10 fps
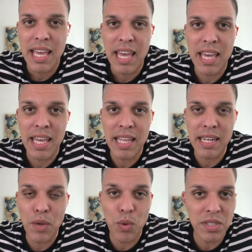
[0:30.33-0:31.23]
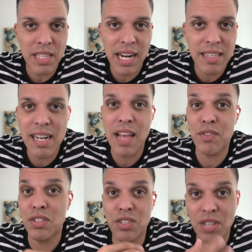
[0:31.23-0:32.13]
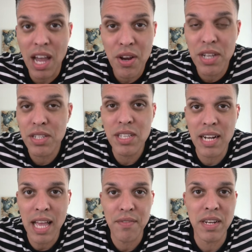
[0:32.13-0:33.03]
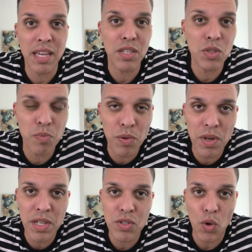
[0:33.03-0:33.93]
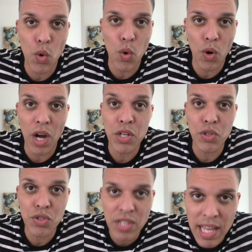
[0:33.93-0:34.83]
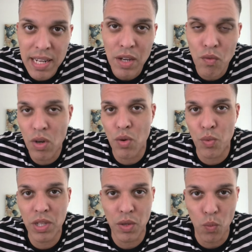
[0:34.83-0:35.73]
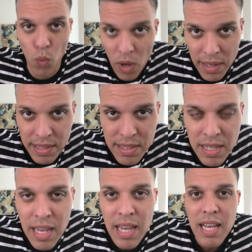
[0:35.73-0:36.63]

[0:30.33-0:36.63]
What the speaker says: And it wasn't that I didn't have the desire, I just didn't have any experience or understanding of what it really was.